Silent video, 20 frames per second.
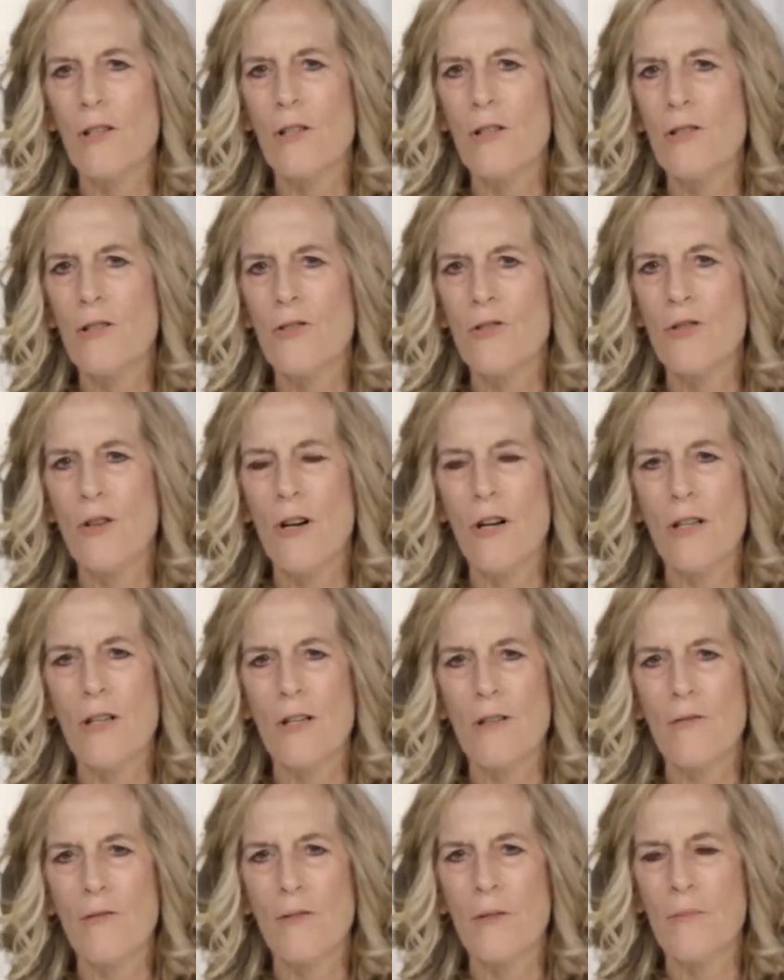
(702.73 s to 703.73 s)
and
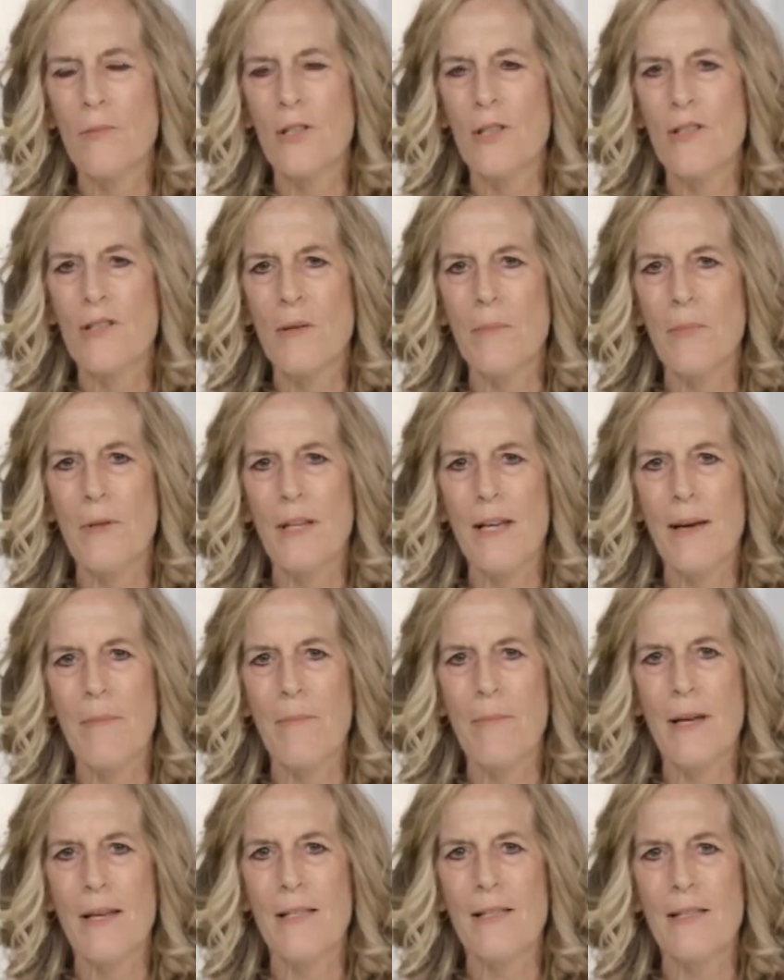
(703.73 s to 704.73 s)
stronger from just a
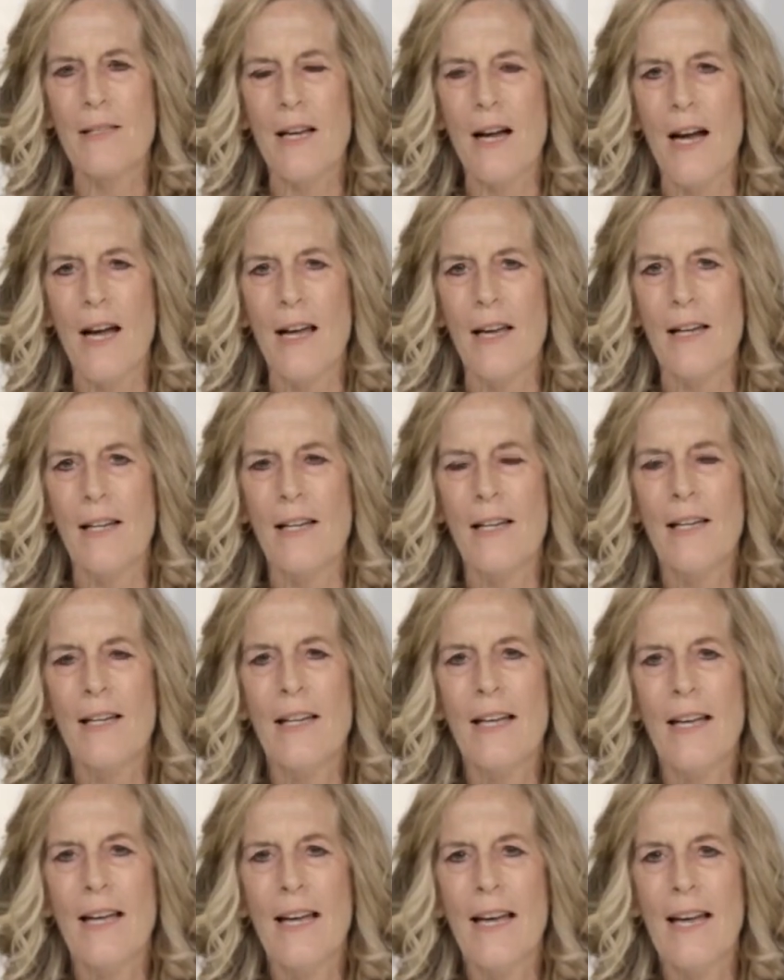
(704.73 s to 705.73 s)
plant-based diet
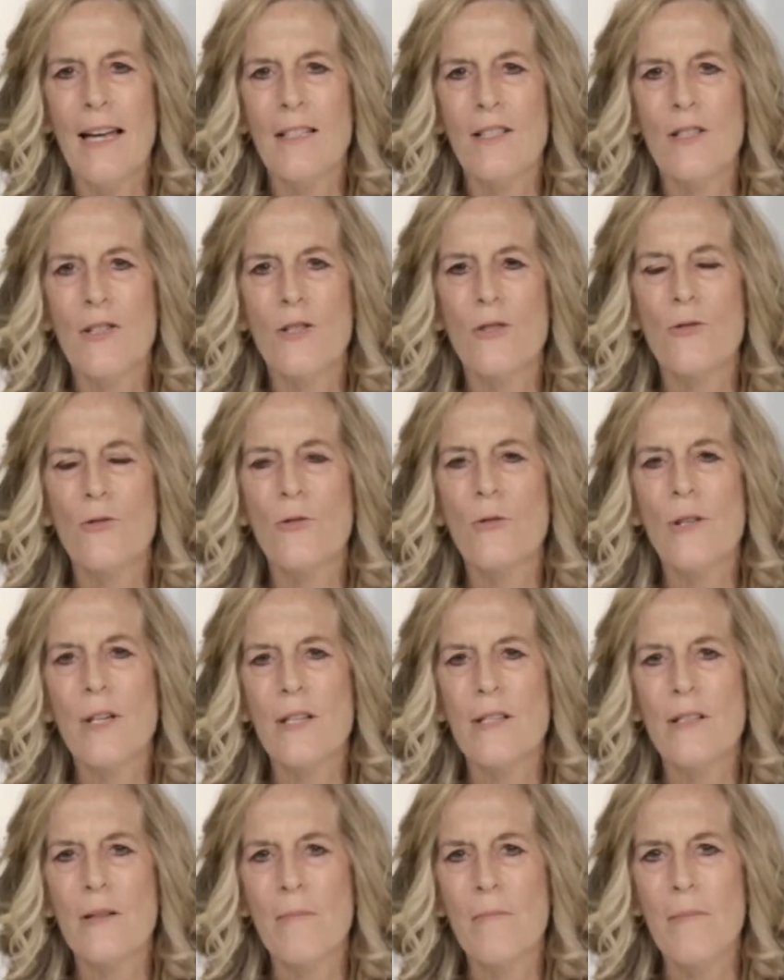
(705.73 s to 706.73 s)
and
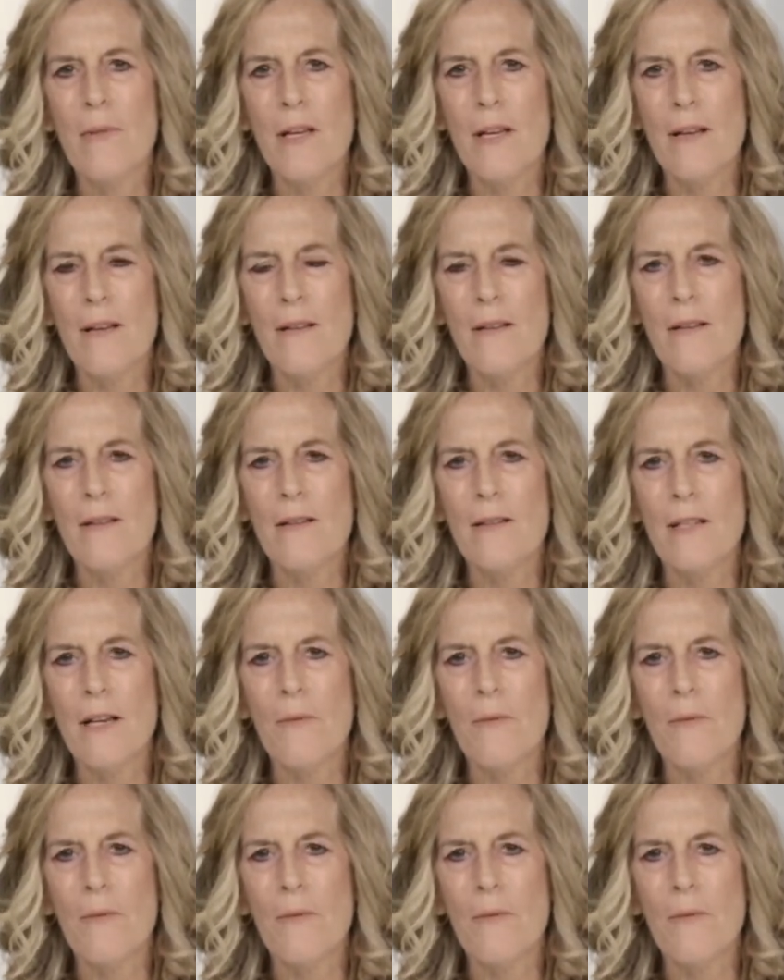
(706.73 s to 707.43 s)
destroying the myth that